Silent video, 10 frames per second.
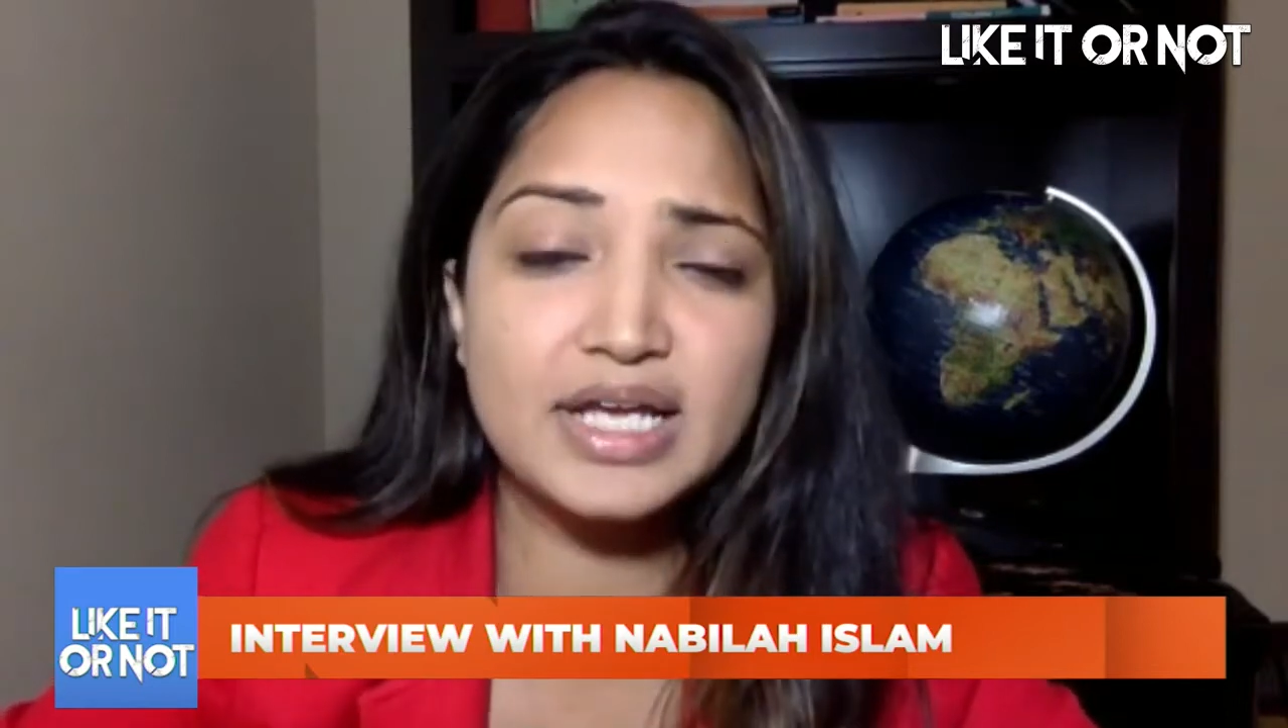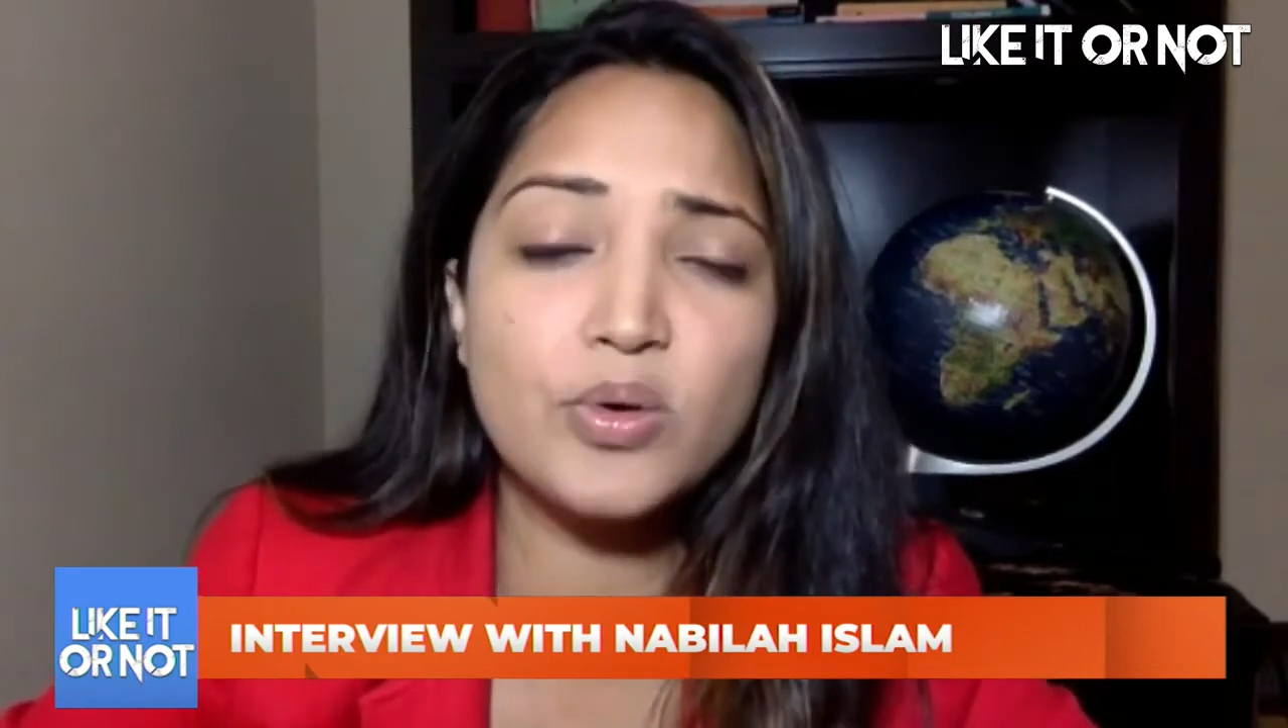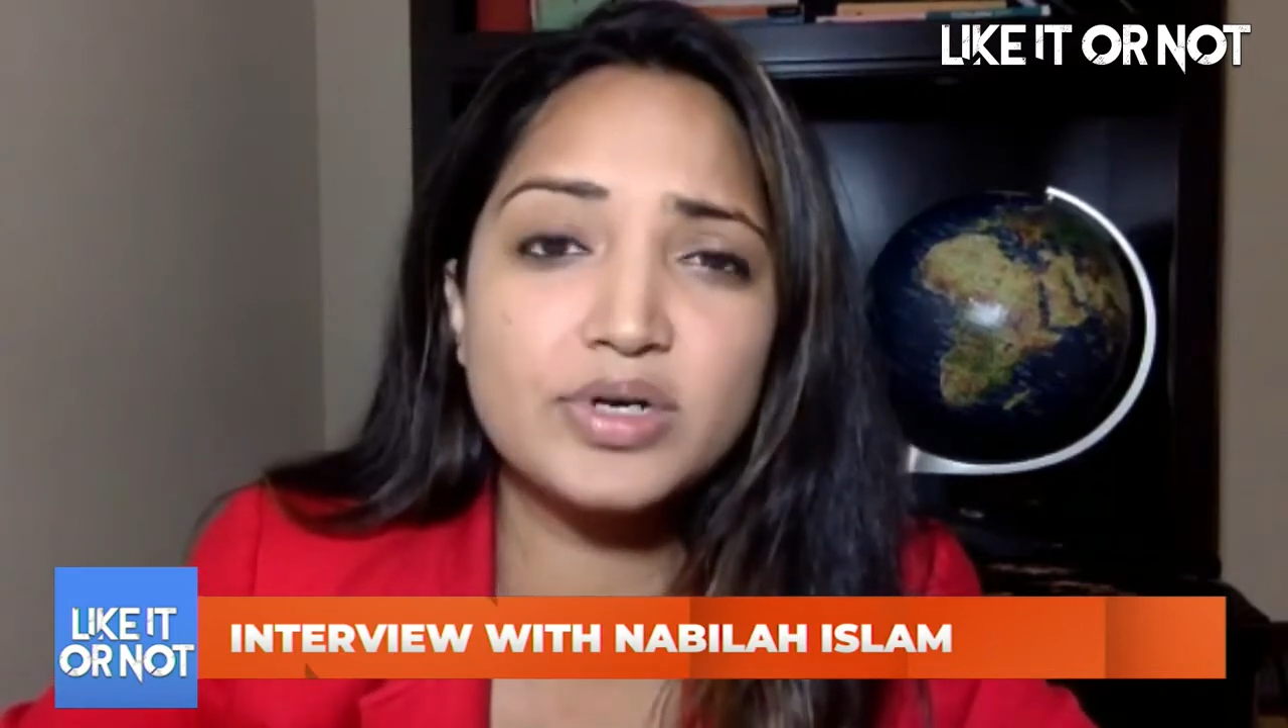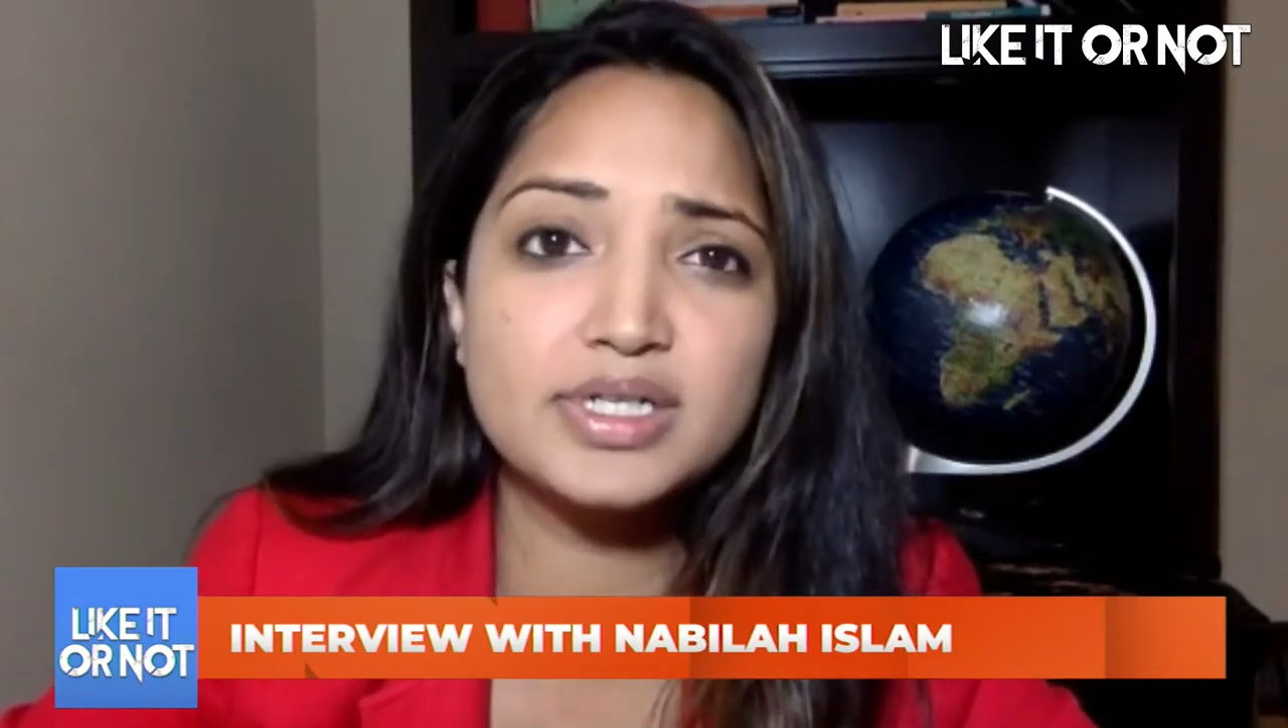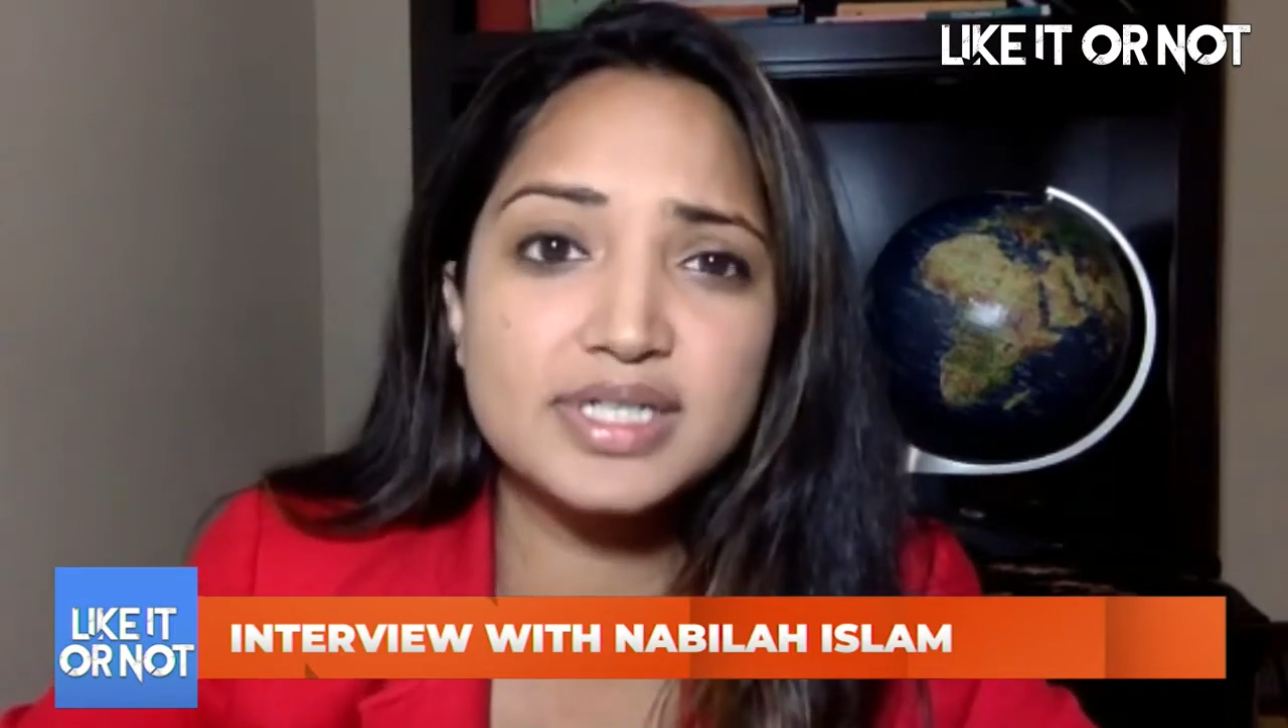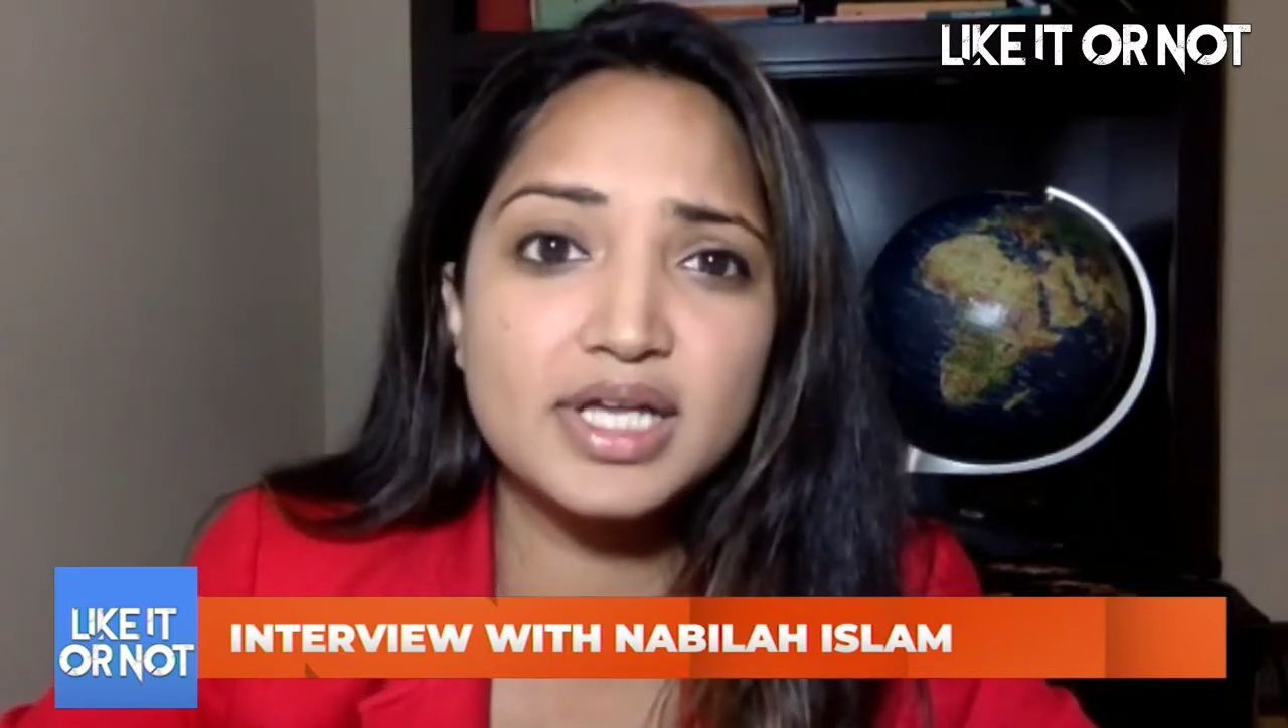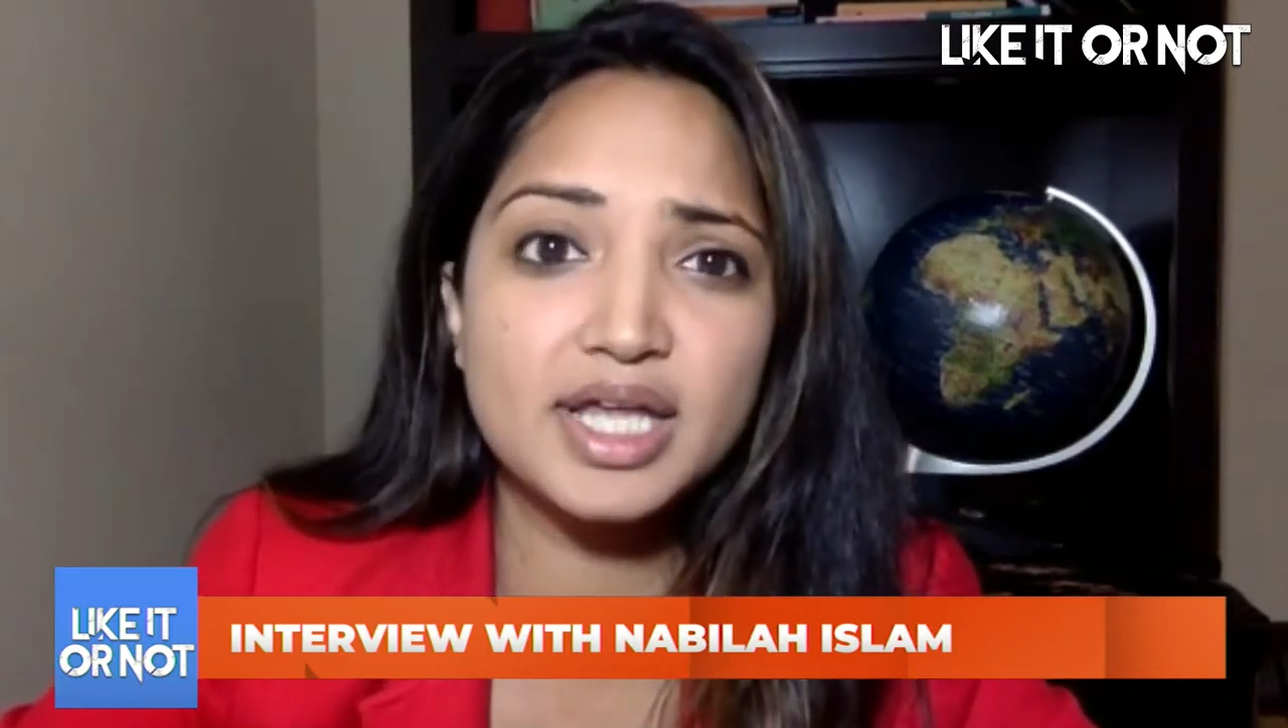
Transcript: order to